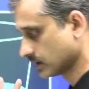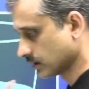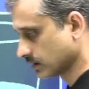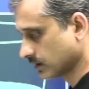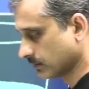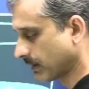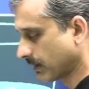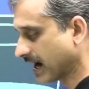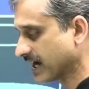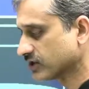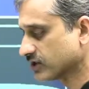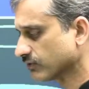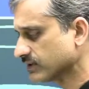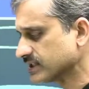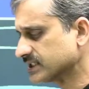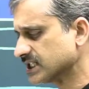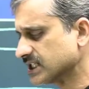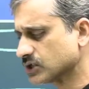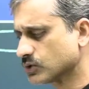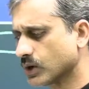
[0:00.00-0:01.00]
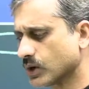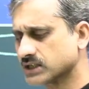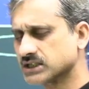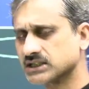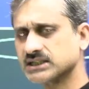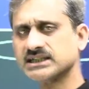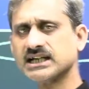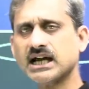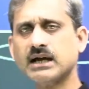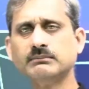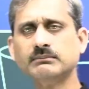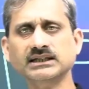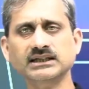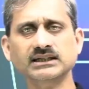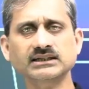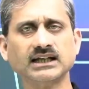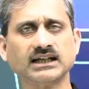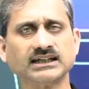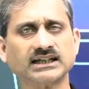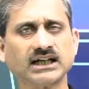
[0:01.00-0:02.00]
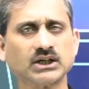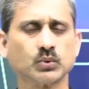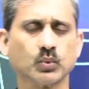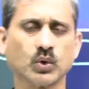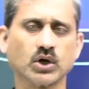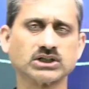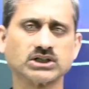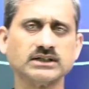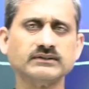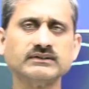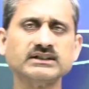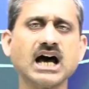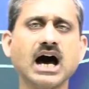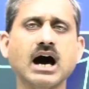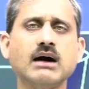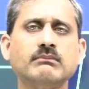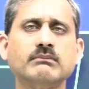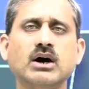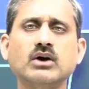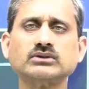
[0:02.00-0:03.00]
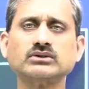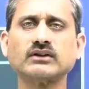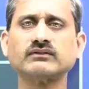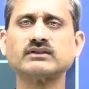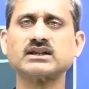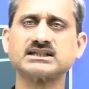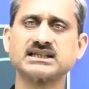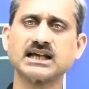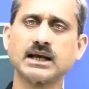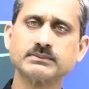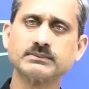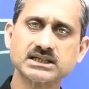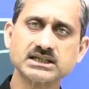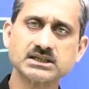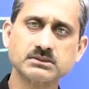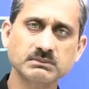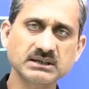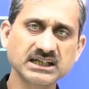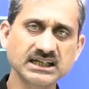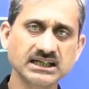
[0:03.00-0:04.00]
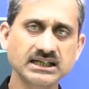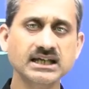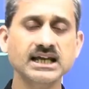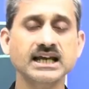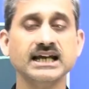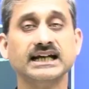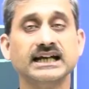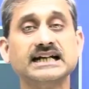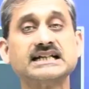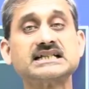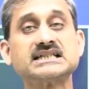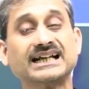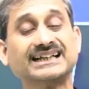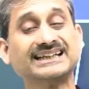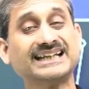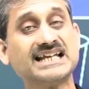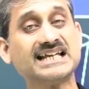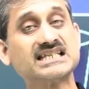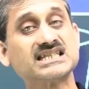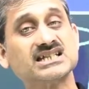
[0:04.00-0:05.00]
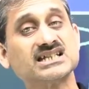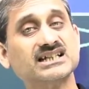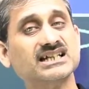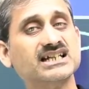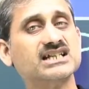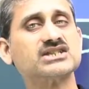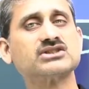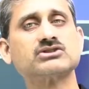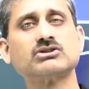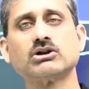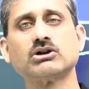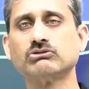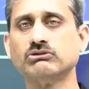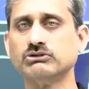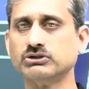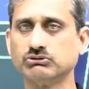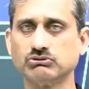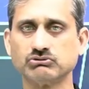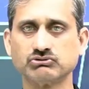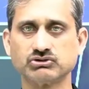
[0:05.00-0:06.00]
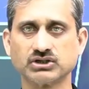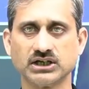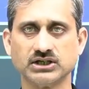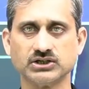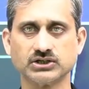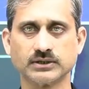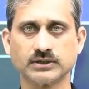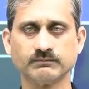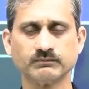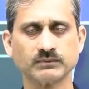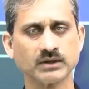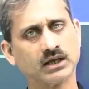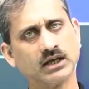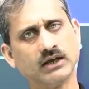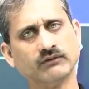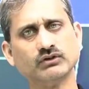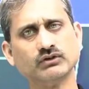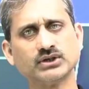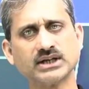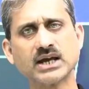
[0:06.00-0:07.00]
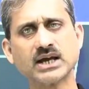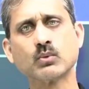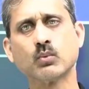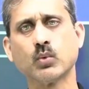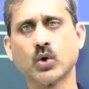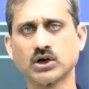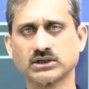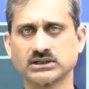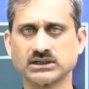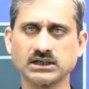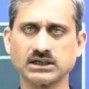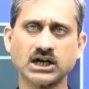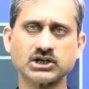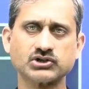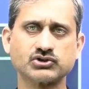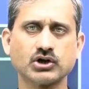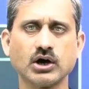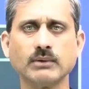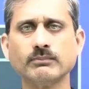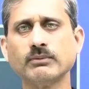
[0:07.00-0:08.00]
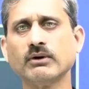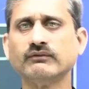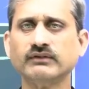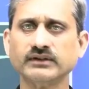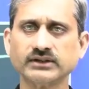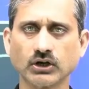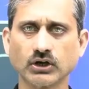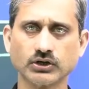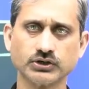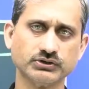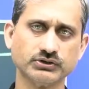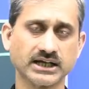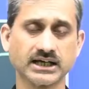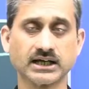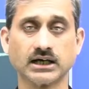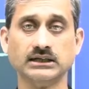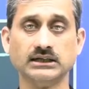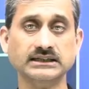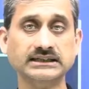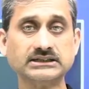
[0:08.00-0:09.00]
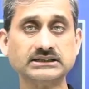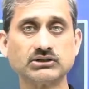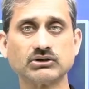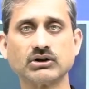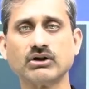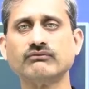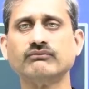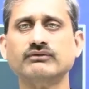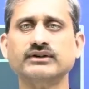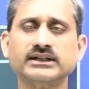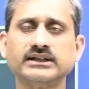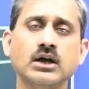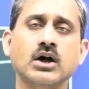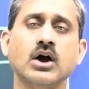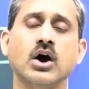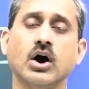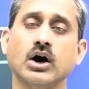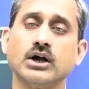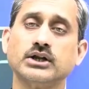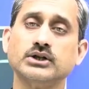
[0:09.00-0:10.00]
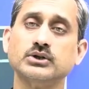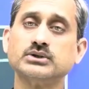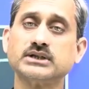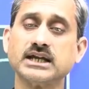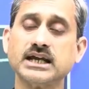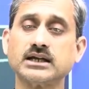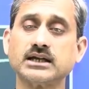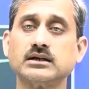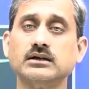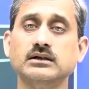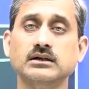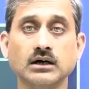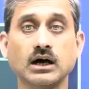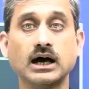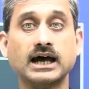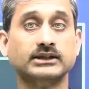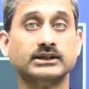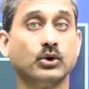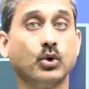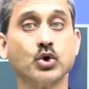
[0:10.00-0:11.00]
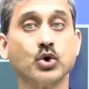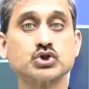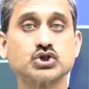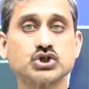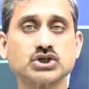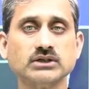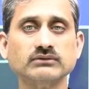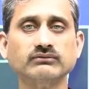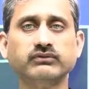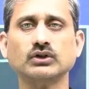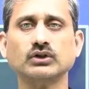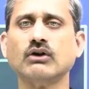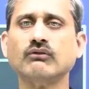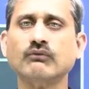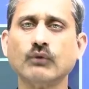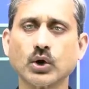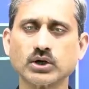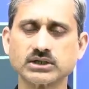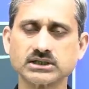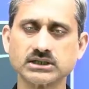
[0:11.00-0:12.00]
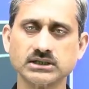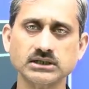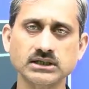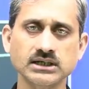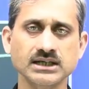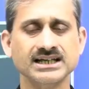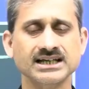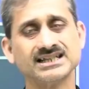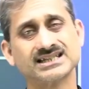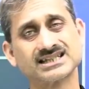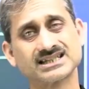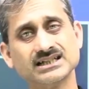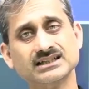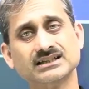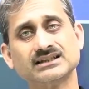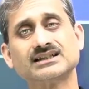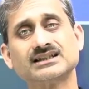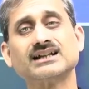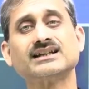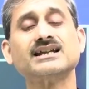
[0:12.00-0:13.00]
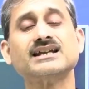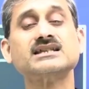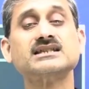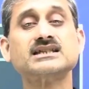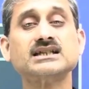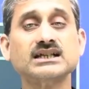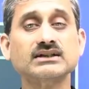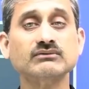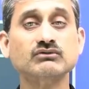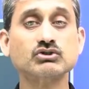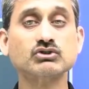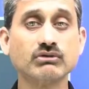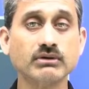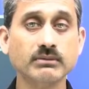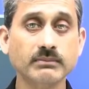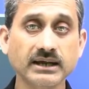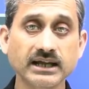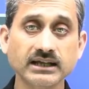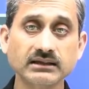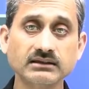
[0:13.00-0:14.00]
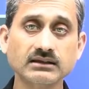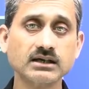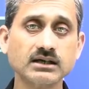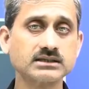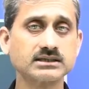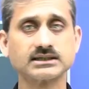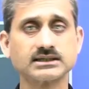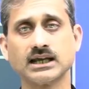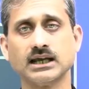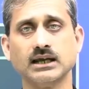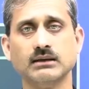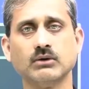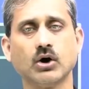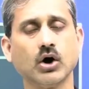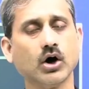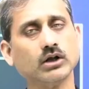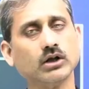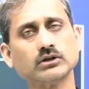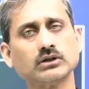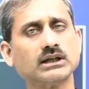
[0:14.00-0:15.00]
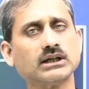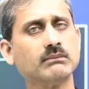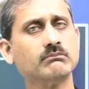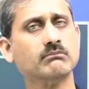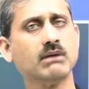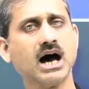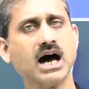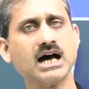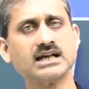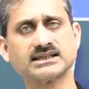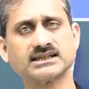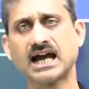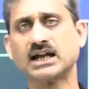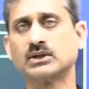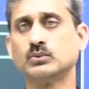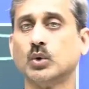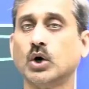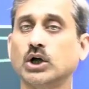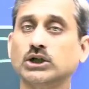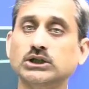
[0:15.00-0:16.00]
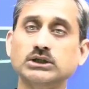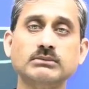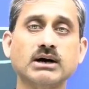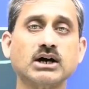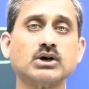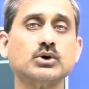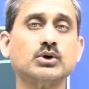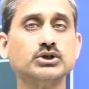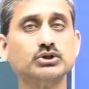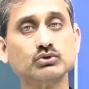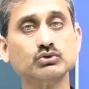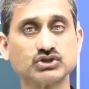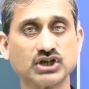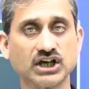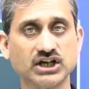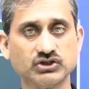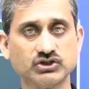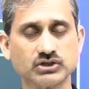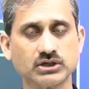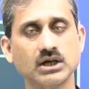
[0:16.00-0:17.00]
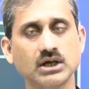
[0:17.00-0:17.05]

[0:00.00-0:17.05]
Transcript: By intrinsic quantity, I mean that whatever the amount of the substance be, its density is not going to change. If you take water, a drop of it, or you take a liter of it, or you take an ocean full of water, still the density would remain the same, although the mass and volume are going to change.